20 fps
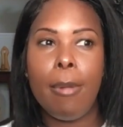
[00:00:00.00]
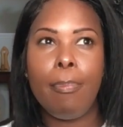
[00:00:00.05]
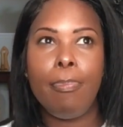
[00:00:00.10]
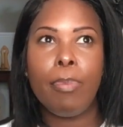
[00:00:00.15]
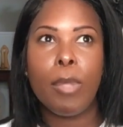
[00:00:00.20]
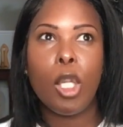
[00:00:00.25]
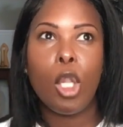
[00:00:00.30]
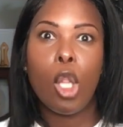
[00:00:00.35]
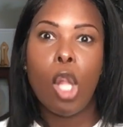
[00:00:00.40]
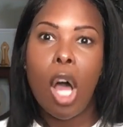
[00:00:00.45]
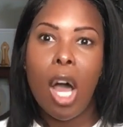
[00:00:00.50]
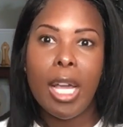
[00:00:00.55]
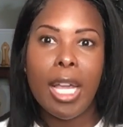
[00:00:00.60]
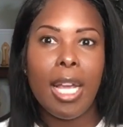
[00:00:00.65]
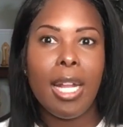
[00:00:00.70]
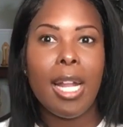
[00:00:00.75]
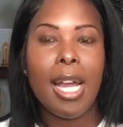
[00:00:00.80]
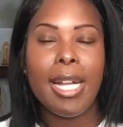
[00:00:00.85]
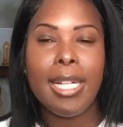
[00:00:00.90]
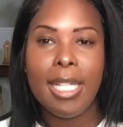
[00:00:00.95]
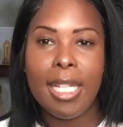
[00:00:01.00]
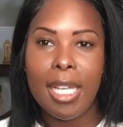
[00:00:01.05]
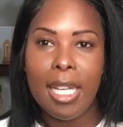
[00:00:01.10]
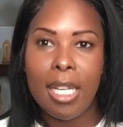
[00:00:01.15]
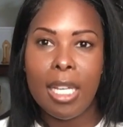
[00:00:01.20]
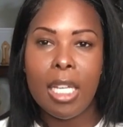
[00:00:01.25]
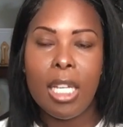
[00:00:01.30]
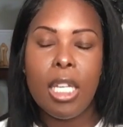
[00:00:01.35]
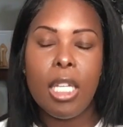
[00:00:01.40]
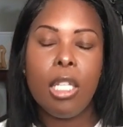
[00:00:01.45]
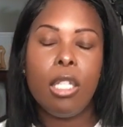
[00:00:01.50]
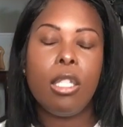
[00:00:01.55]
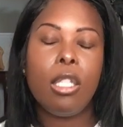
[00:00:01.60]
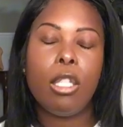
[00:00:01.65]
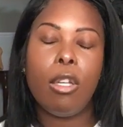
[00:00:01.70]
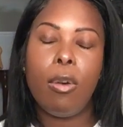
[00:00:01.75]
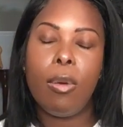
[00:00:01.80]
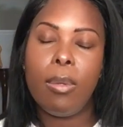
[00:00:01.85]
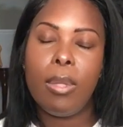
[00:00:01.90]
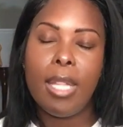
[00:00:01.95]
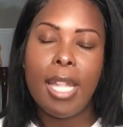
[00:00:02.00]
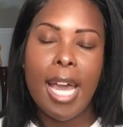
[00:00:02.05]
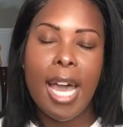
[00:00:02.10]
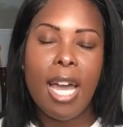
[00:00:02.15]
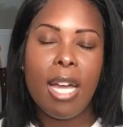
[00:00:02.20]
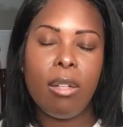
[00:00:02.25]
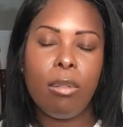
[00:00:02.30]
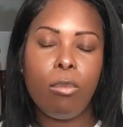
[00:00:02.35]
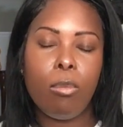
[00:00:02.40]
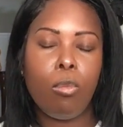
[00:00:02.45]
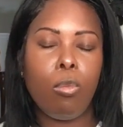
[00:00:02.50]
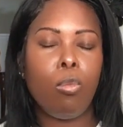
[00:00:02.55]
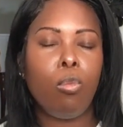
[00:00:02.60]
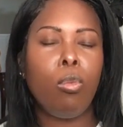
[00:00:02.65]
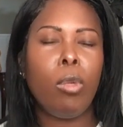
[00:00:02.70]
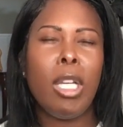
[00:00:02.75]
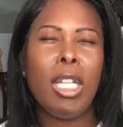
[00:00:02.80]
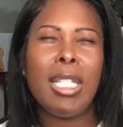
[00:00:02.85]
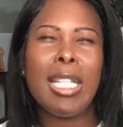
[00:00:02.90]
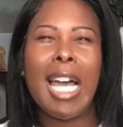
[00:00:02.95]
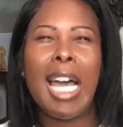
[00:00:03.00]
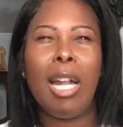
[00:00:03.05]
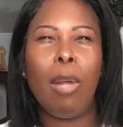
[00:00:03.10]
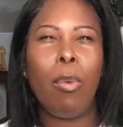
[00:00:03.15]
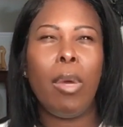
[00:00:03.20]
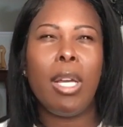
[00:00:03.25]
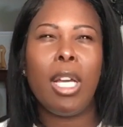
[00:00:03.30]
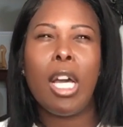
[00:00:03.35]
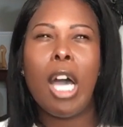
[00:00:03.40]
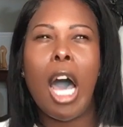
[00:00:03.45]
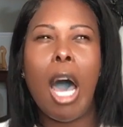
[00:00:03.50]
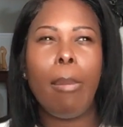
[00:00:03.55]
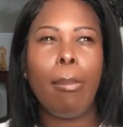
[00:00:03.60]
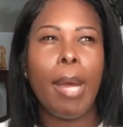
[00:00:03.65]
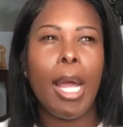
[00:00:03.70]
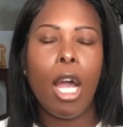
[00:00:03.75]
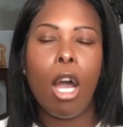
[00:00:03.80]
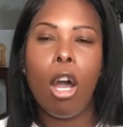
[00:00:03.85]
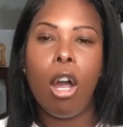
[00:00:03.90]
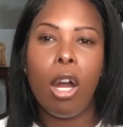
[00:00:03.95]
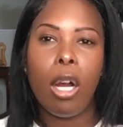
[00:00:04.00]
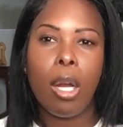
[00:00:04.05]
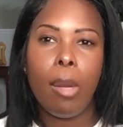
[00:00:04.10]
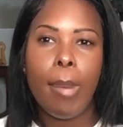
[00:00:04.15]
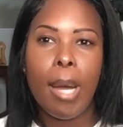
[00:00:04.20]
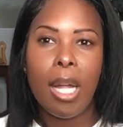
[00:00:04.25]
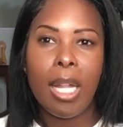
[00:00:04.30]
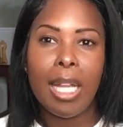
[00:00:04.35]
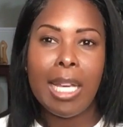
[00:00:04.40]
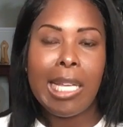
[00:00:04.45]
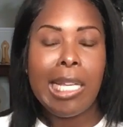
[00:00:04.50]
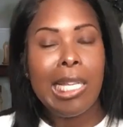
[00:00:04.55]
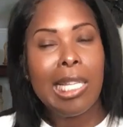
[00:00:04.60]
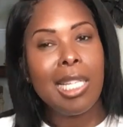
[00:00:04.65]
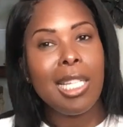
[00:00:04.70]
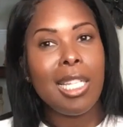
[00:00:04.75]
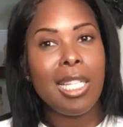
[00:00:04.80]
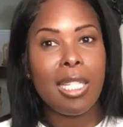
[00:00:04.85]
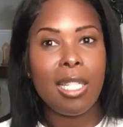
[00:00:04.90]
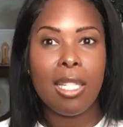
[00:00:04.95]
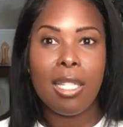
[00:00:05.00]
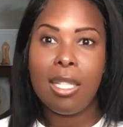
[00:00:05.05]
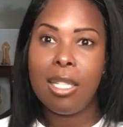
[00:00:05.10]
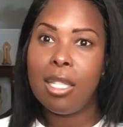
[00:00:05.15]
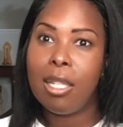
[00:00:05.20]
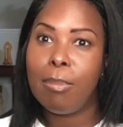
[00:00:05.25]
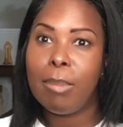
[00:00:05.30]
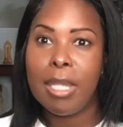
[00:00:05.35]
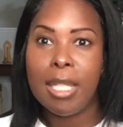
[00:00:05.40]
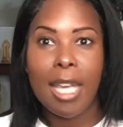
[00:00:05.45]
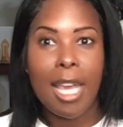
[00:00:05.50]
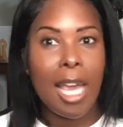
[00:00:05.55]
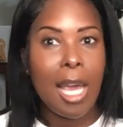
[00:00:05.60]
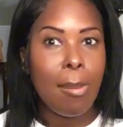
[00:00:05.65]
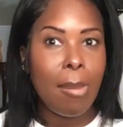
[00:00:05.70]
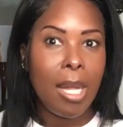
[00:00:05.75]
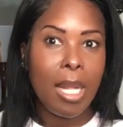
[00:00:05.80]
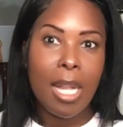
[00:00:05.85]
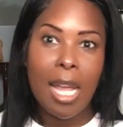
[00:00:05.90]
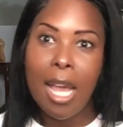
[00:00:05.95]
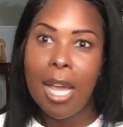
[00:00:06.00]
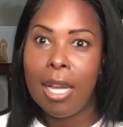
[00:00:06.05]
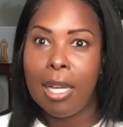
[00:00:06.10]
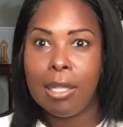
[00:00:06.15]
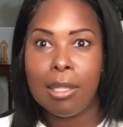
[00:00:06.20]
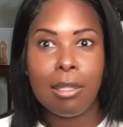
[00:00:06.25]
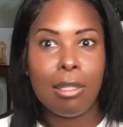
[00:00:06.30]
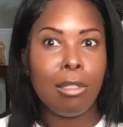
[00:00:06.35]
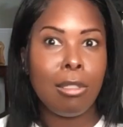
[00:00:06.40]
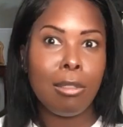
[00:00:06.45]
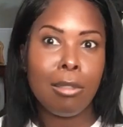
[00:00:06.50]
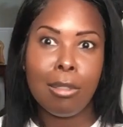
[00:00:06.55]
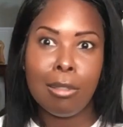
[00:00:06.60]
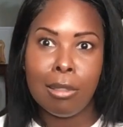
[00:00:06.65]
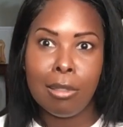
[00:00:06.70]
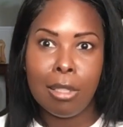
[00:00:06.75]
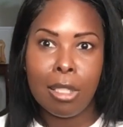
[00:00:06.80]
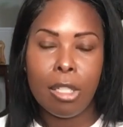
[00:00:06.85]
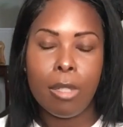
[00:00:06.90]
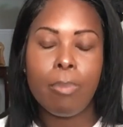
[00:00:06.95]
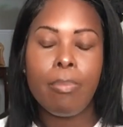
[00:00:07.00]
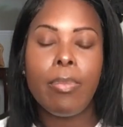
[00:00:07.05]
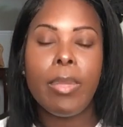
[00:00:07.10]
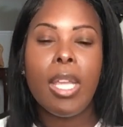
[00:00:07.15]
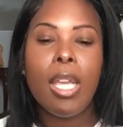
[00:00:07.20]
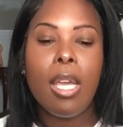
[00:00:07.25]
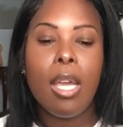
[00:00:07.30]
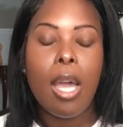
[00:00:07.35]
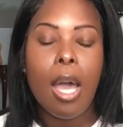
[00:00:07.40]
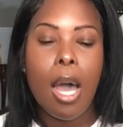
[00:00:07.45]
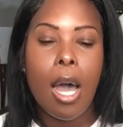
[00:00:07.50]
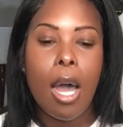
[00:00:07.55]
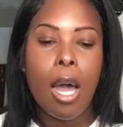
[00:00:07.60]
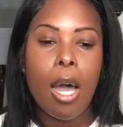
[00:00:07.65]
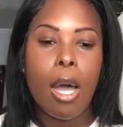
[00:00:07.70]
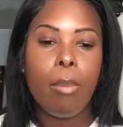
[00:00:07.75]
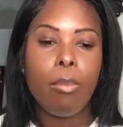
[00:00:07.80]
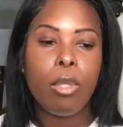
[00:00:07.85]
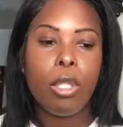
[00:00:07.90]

login ID. So that is kind of what calmed my heart about, like, is this some scamming ass shit, you know?